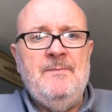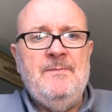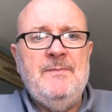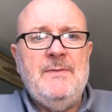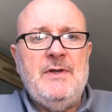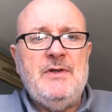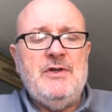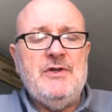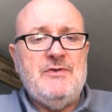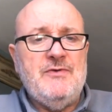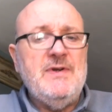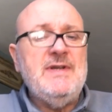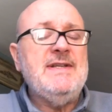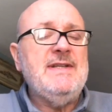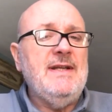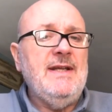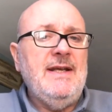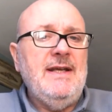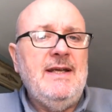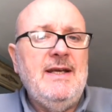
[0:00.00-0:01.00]
Just
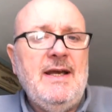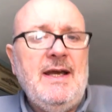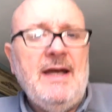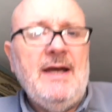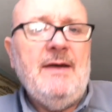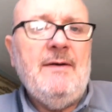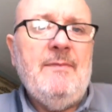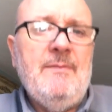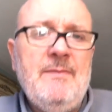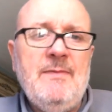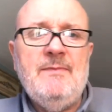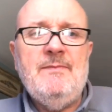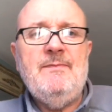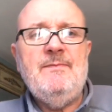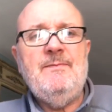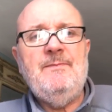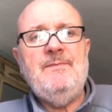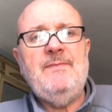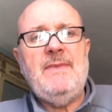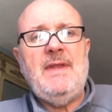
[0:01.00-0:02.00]
recently,
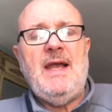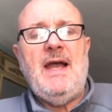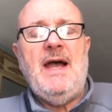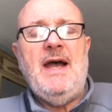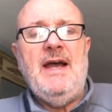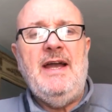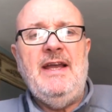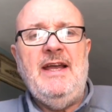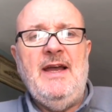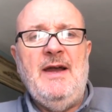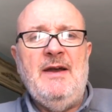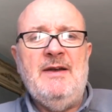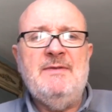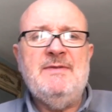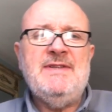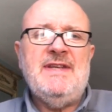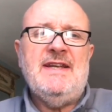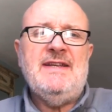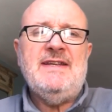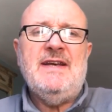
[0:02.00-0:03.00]
I
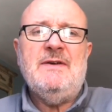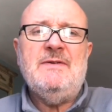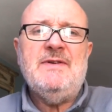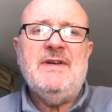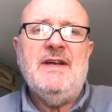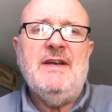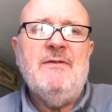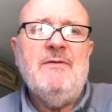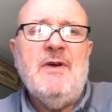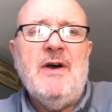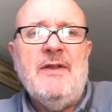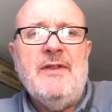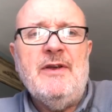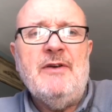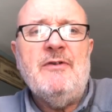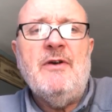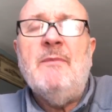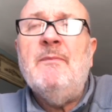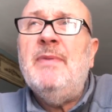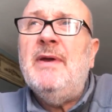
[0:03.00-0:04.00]
sent out a rather
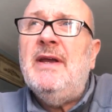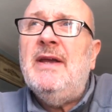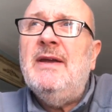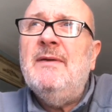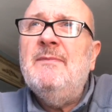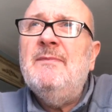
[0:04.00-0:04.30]
grumpy